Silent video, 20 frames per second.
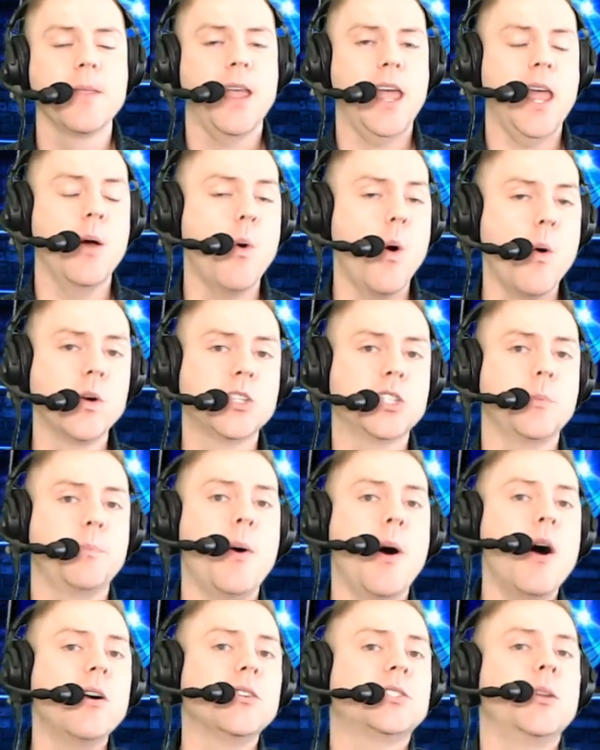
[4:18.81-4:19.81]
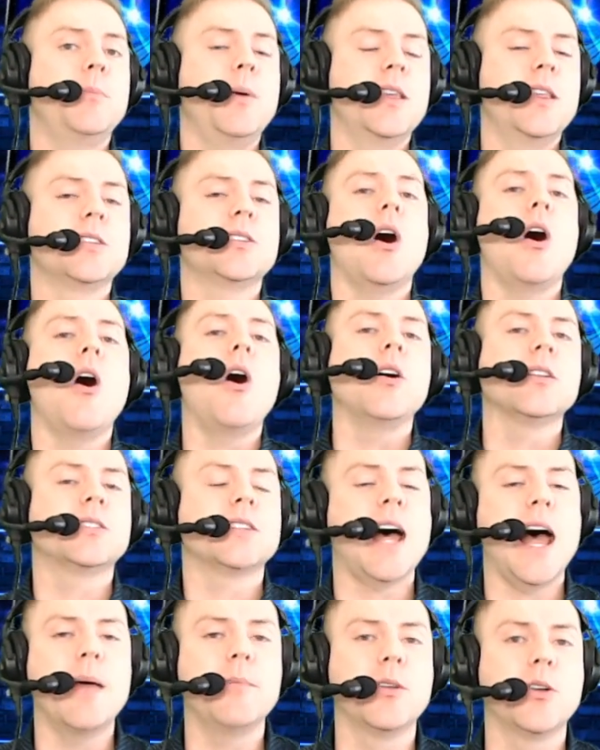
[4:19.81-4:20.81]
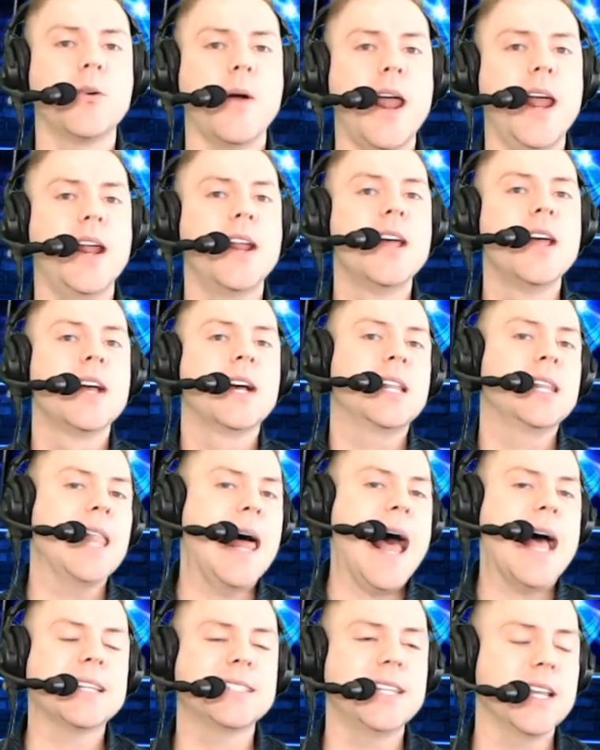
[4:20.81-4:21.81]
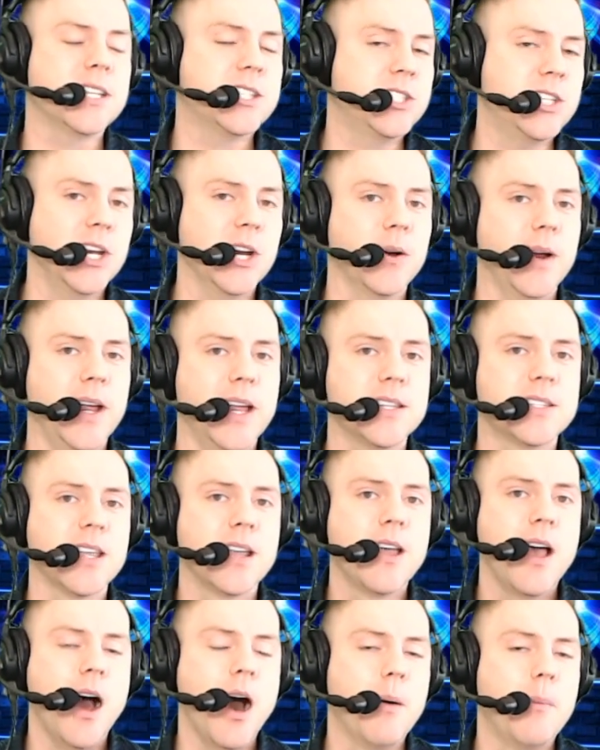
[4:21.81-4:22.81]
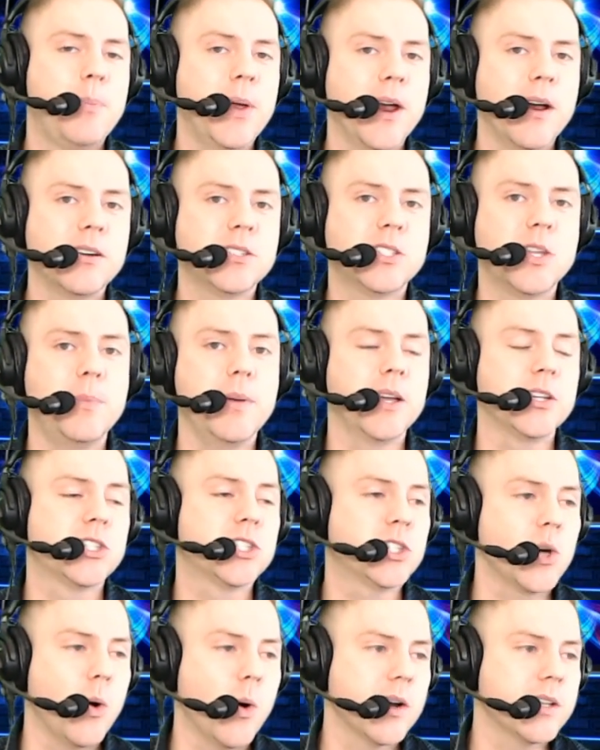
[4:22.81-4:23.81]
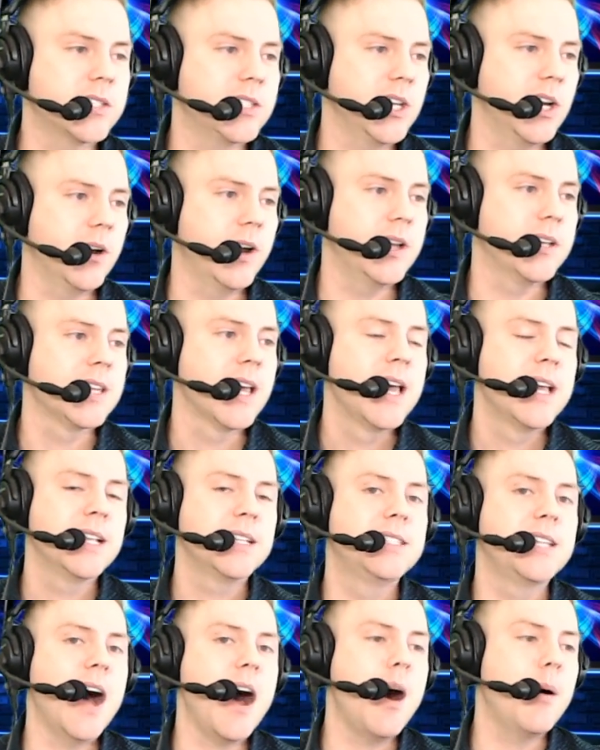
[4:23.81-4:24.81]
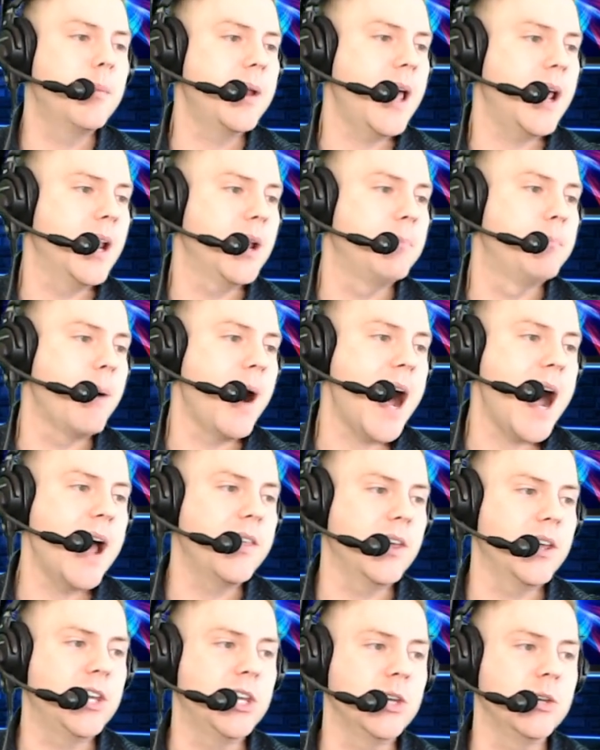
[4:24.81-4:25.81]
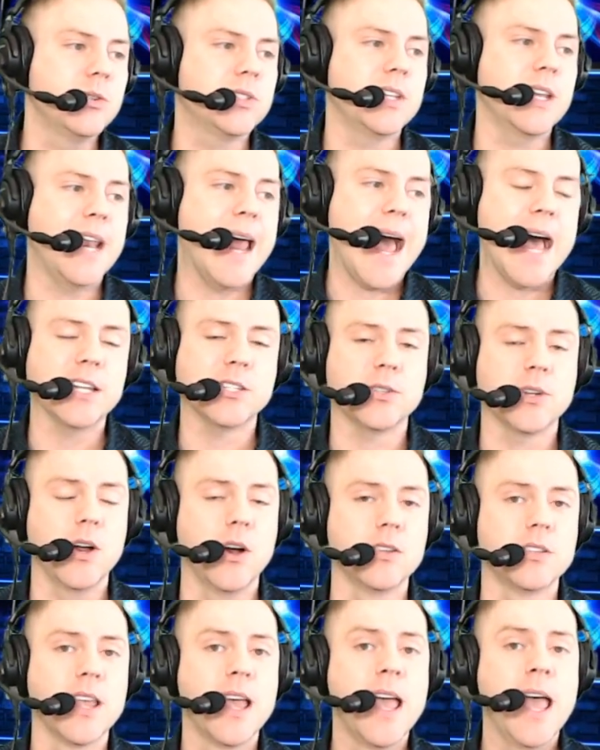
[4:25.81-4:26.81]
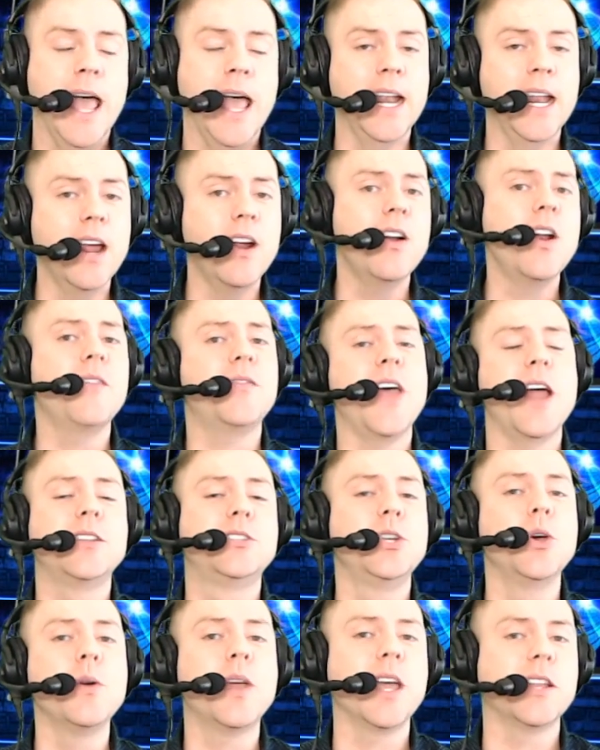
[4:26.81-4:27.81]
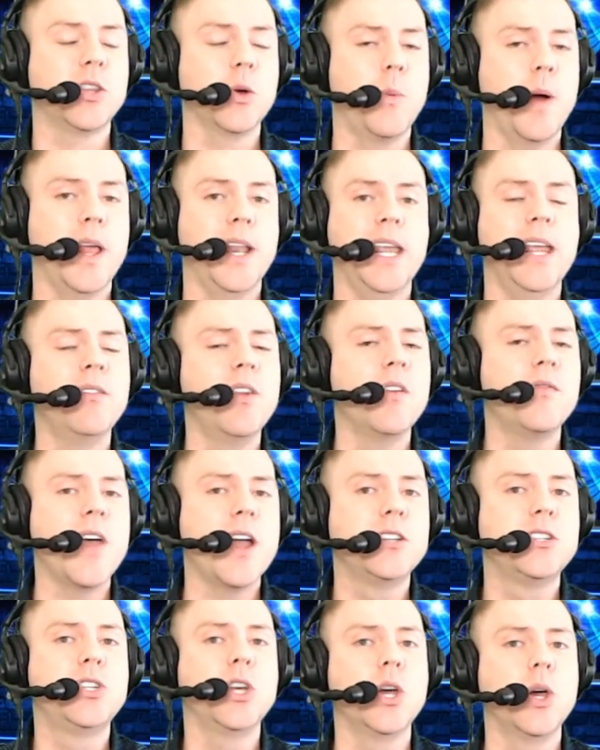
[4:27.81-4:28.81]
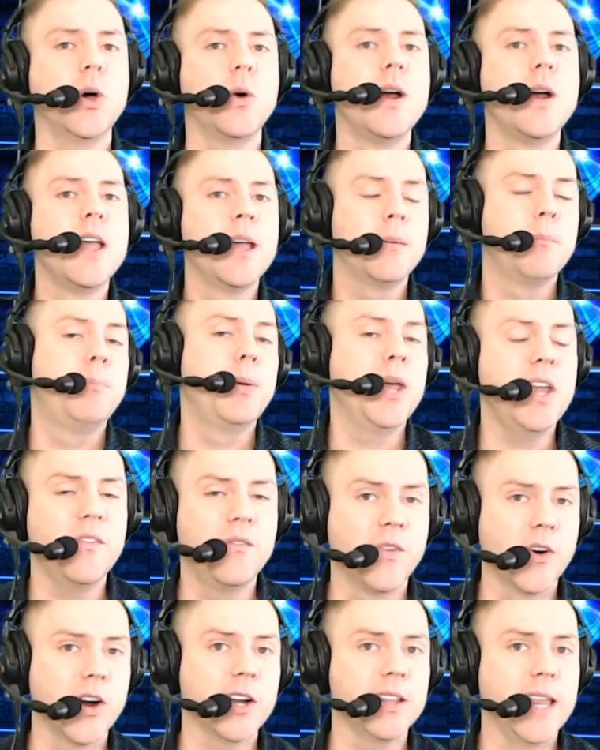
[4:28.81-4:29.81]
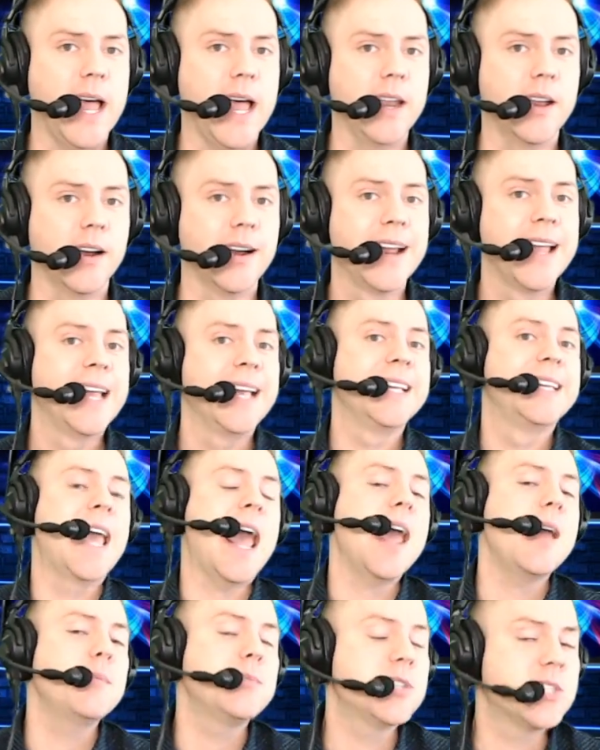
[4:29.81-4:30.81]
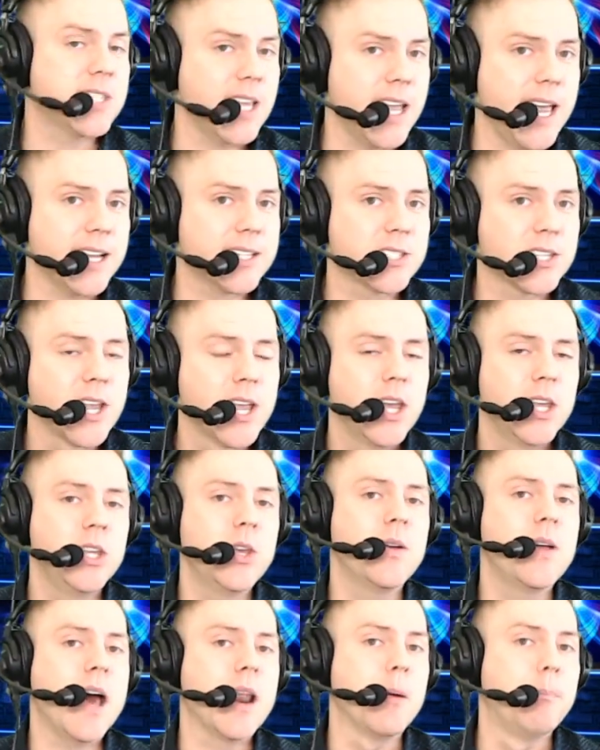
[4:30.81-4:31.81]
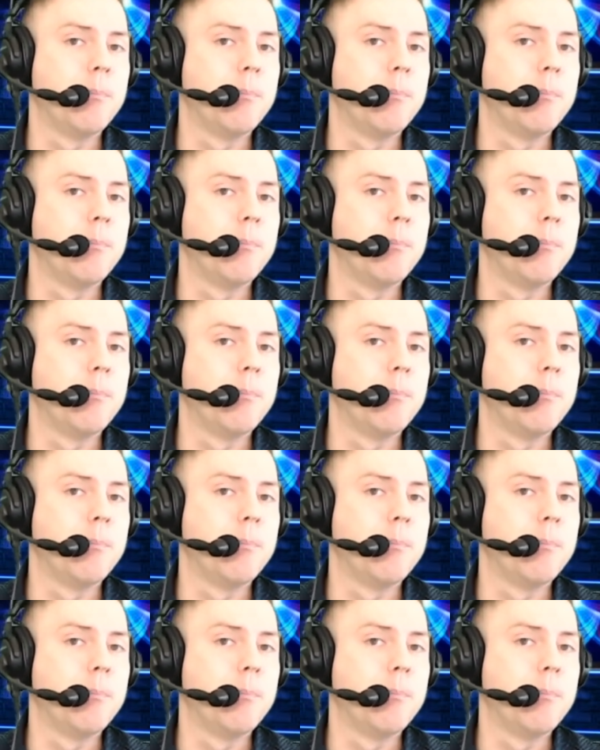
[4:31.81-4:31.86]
And what was supposed to be this all-time great classic series appears to be a short series dominated by the Houston Astros. And even if they do get the win, even if they do beat Verlander, game 6, you got